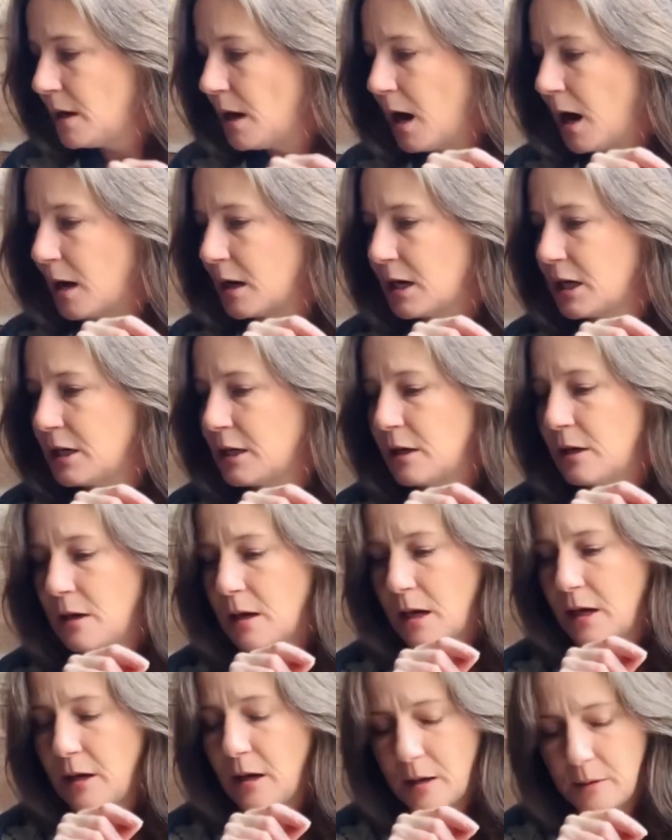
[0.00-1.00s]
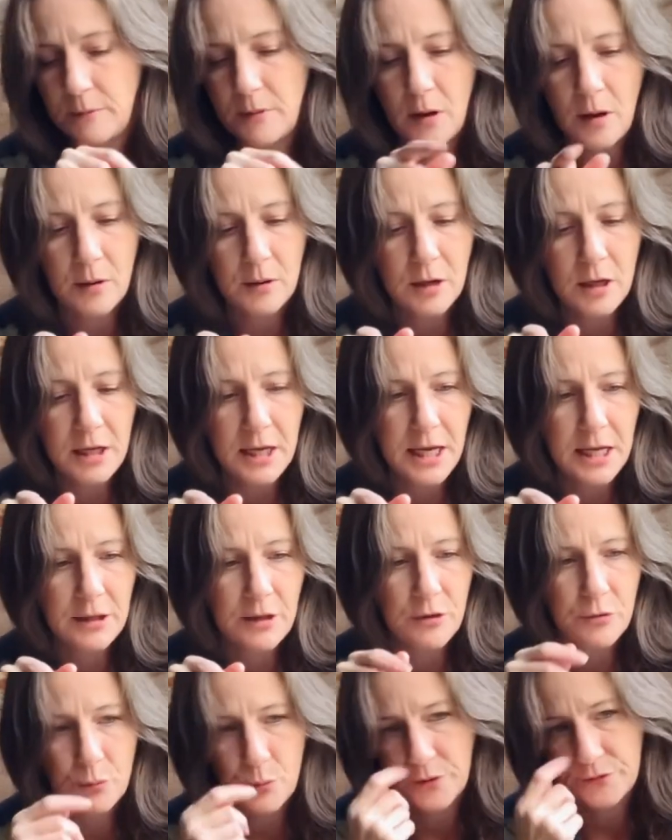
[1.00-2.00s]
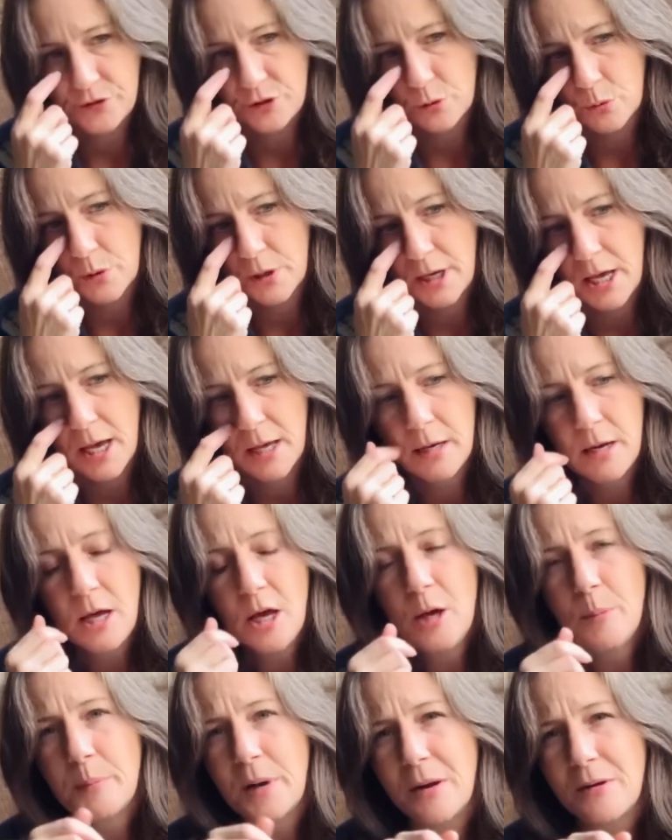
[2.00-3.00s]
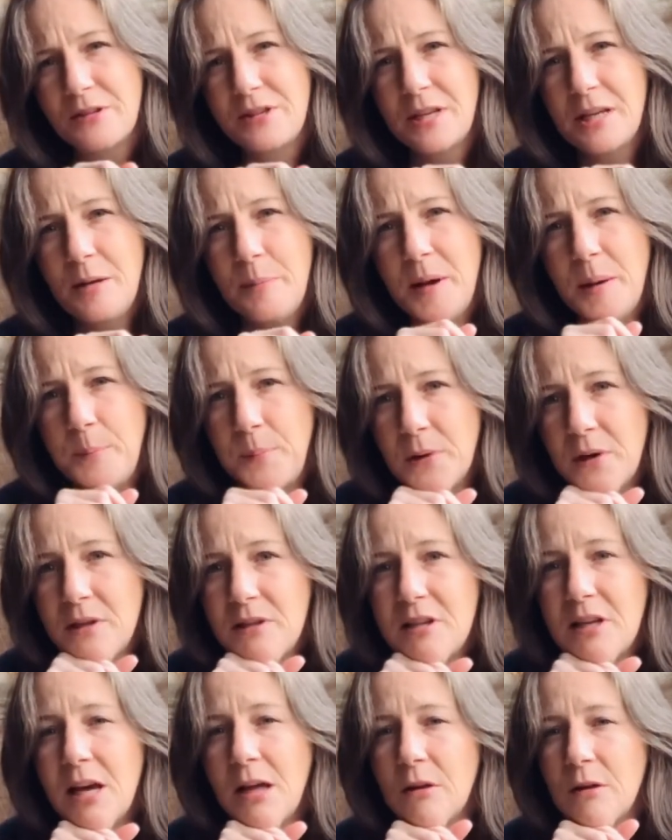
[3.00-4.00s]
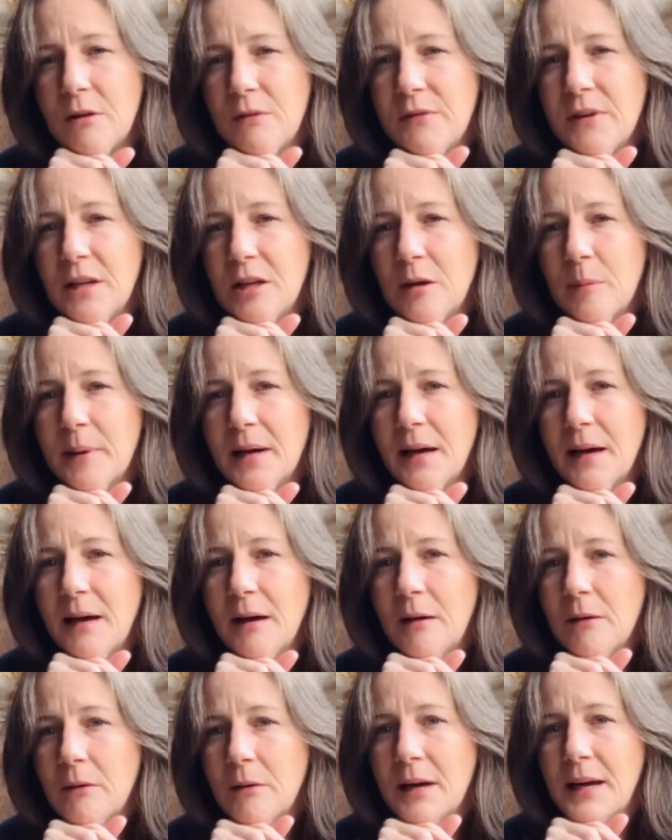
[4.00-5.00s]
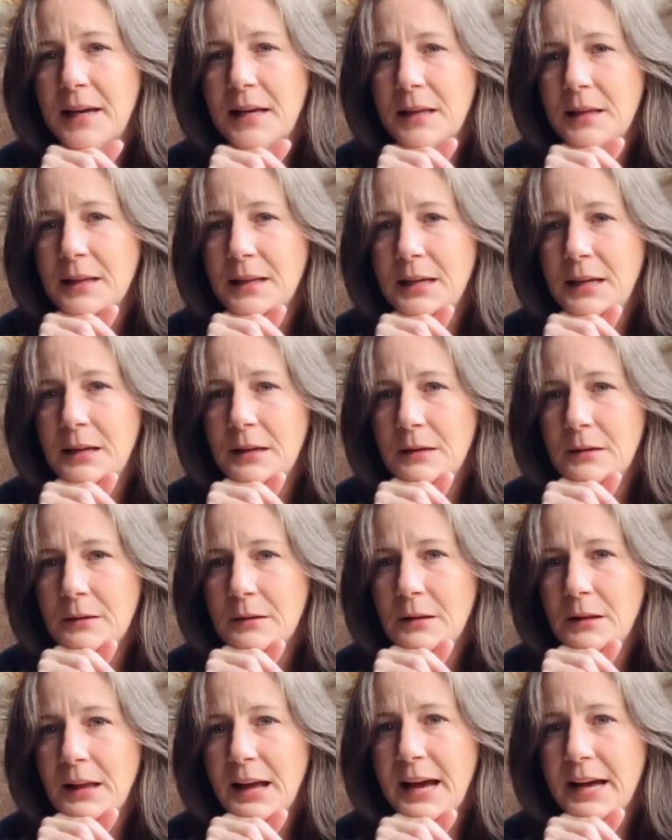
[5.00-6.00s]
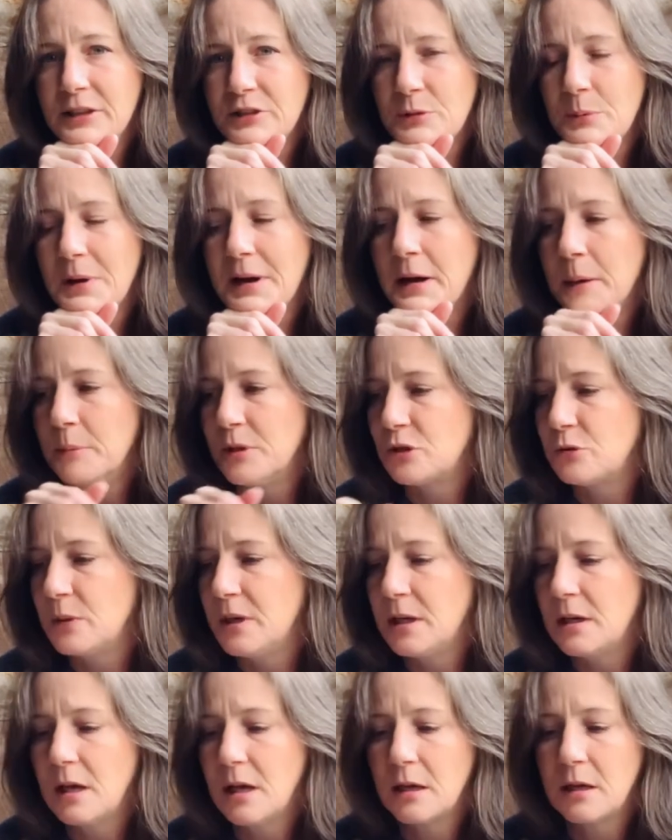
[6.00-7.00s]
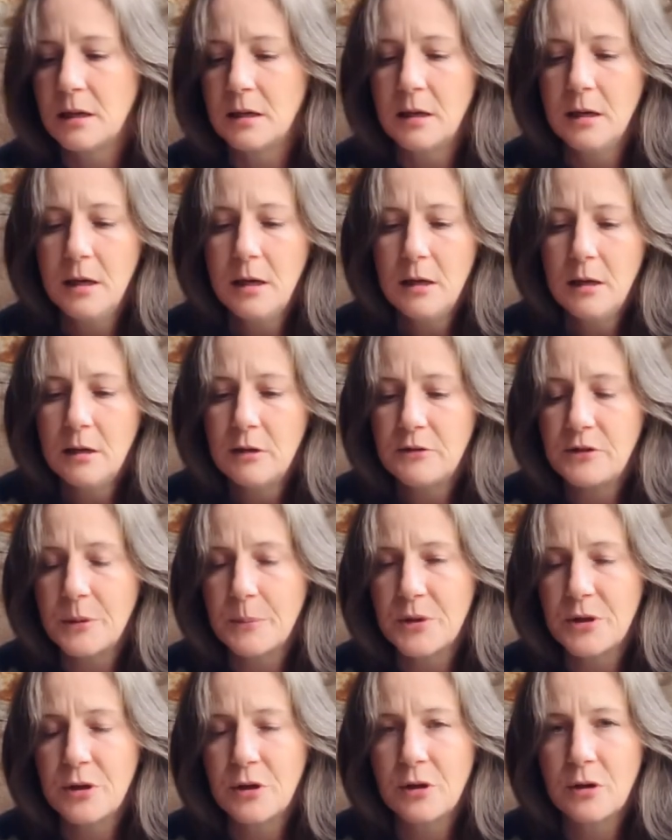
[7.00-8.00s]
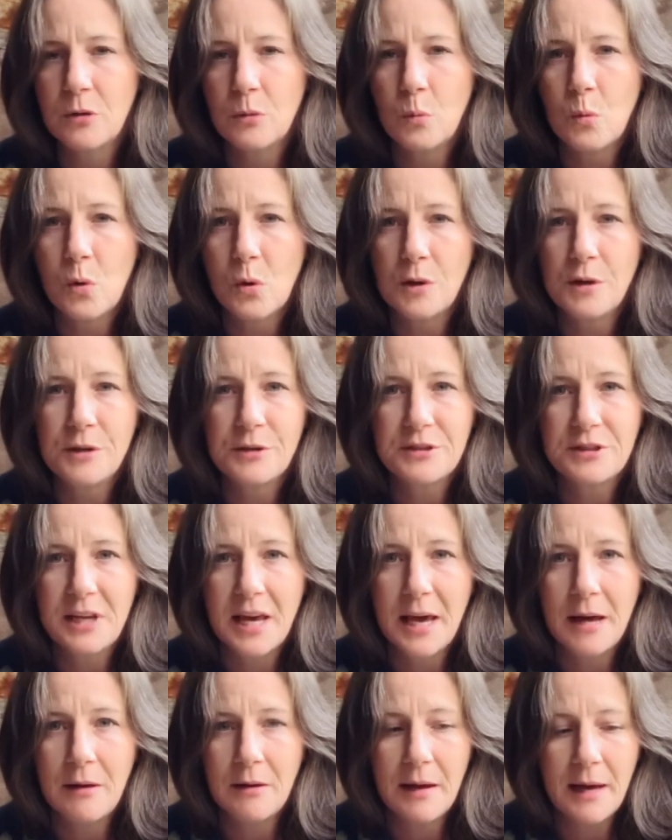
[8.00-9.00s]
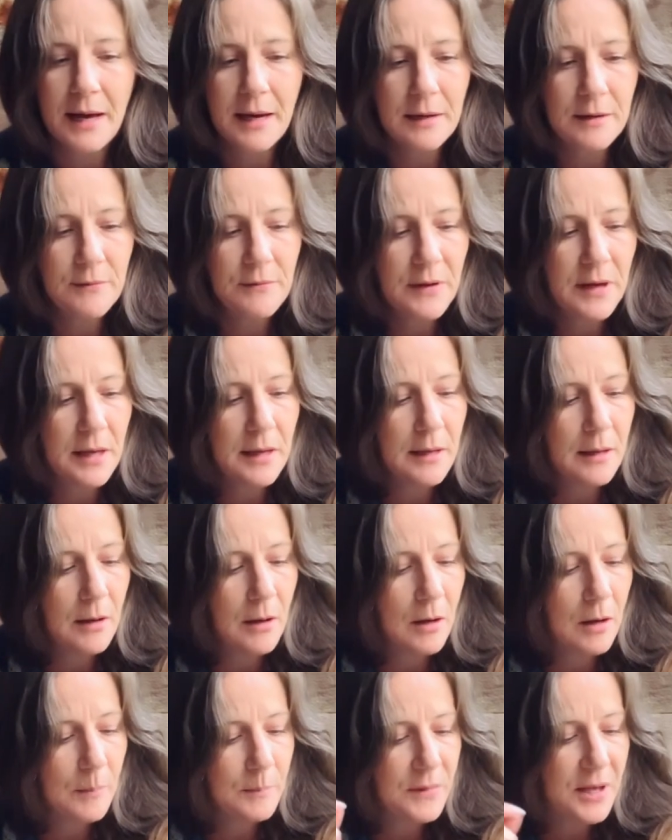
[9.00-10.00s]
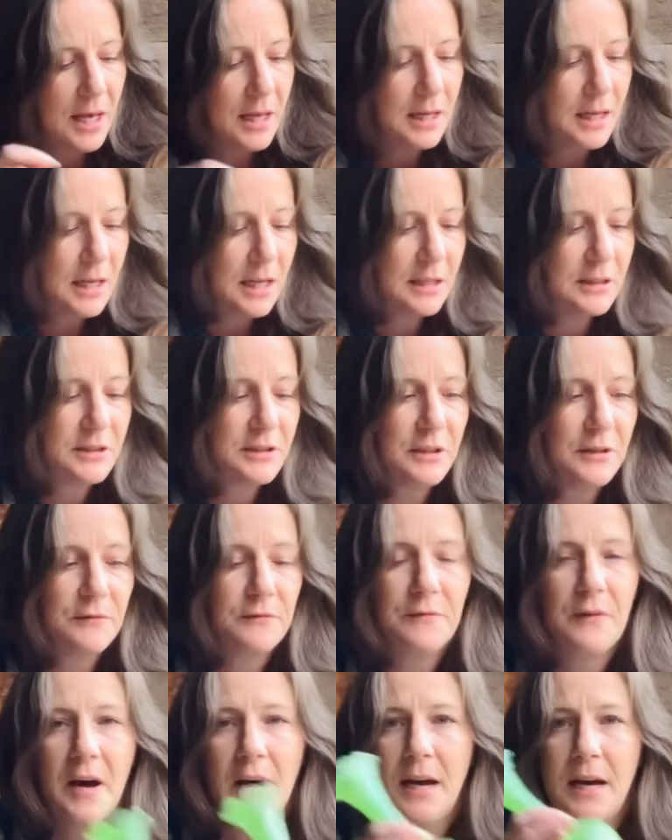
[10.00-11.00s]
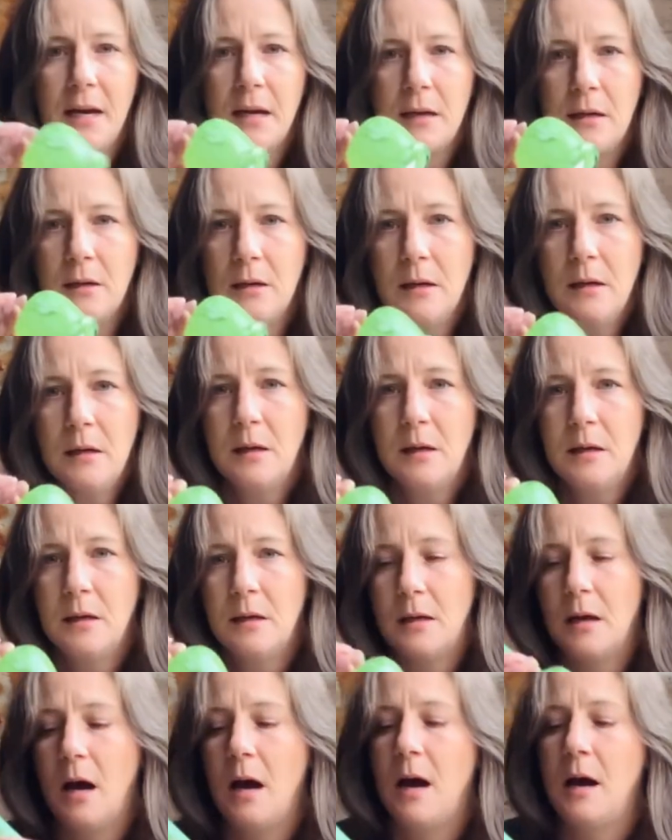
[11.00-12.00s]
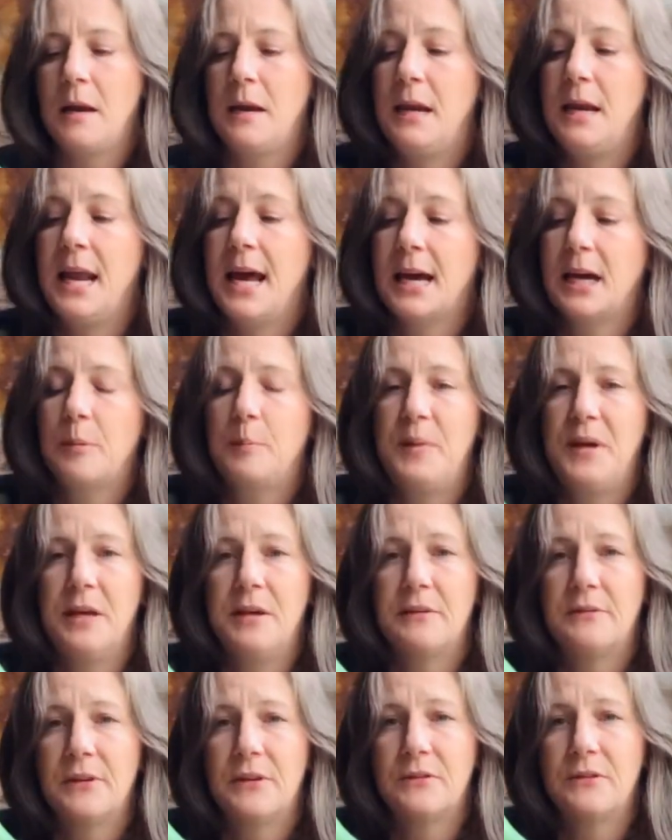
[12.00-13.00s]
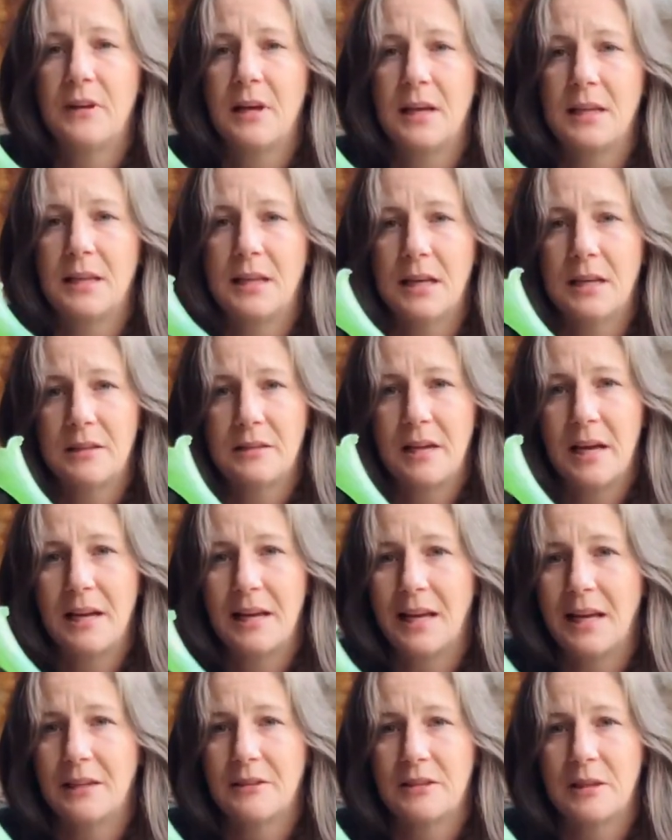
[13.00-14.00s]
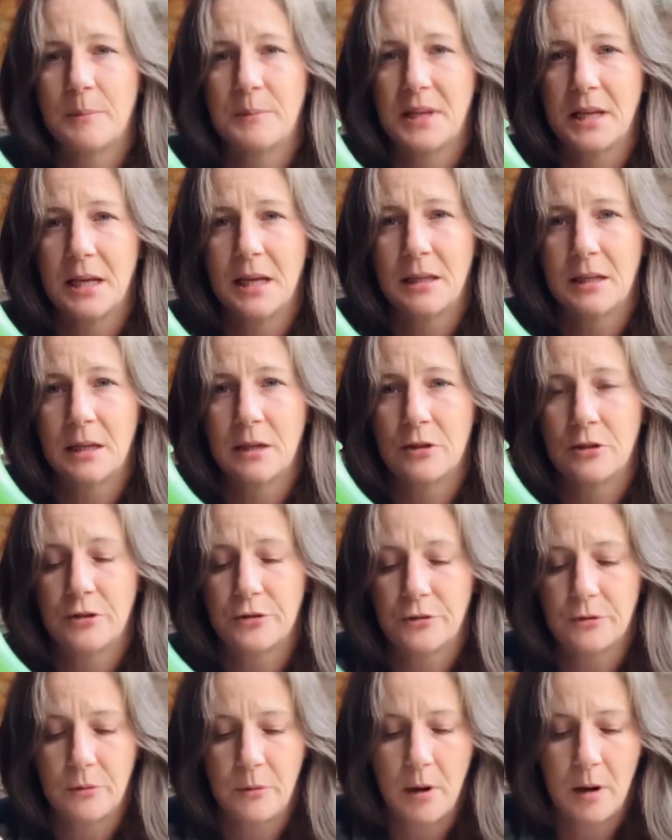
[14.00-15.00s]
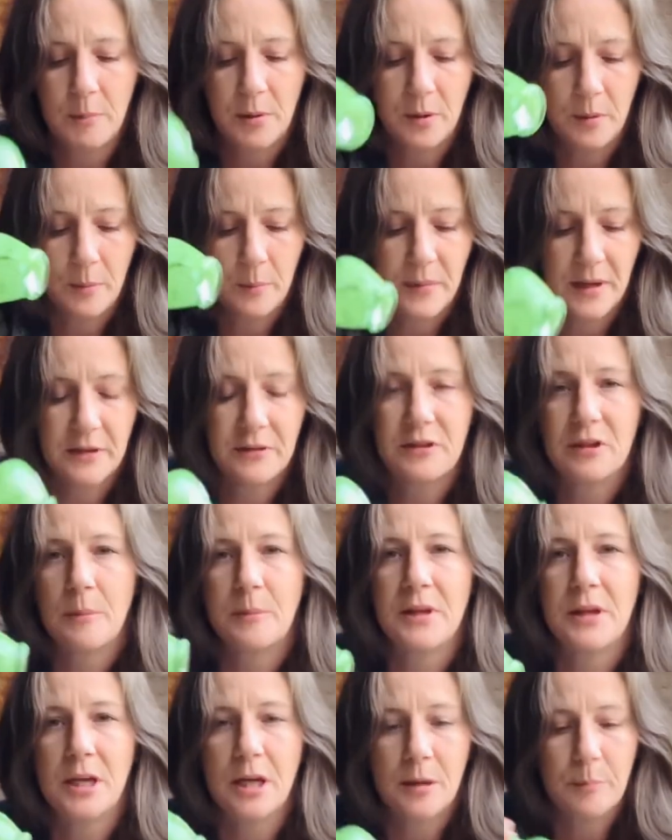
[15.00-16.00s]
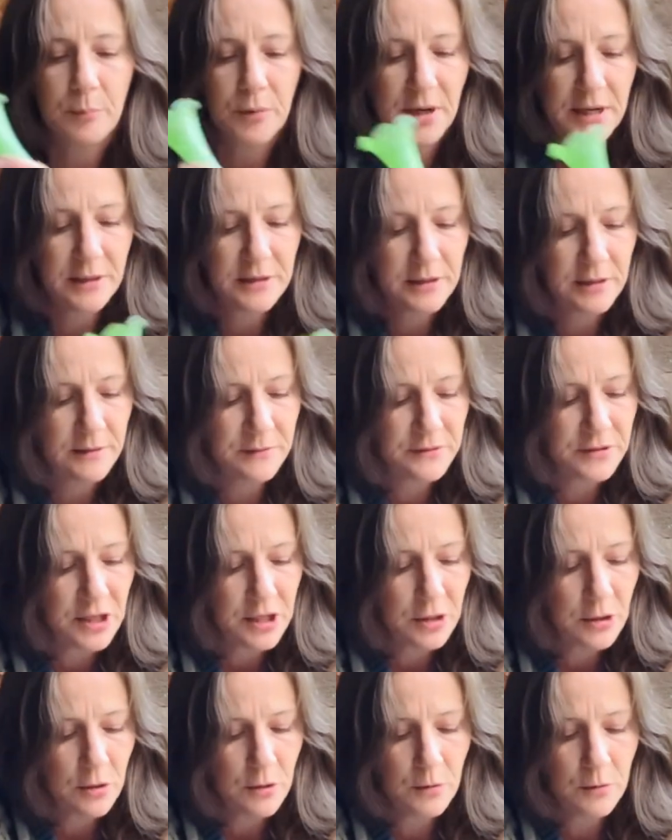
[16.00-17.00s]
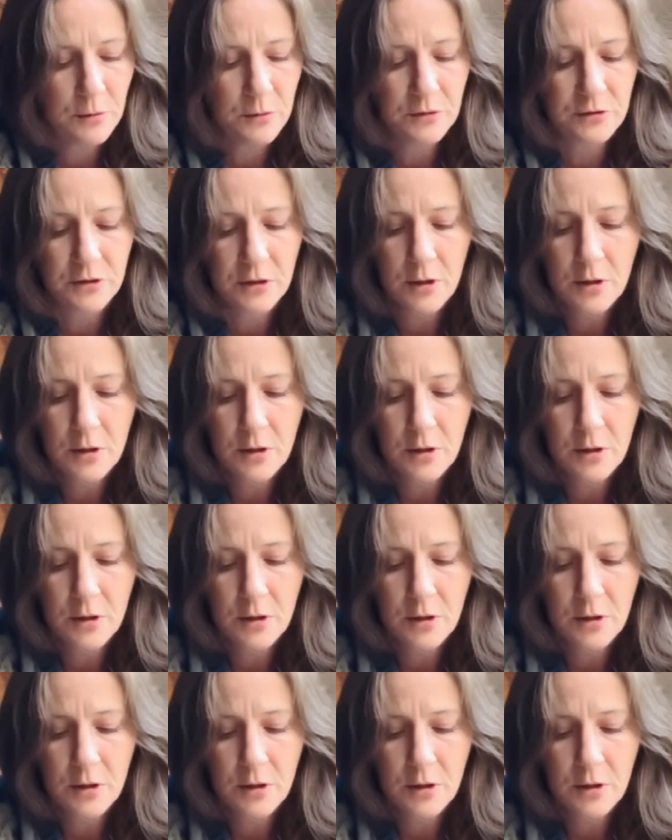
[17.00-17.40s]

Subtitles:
I'm gonna hit the thrift store again, but I was thinking about putting together a video about how I clean glassware, between getting some of the water scale out of it, getting into fine neck pieces like this, how to get something in there to scrub them, and some of the abrasives I use.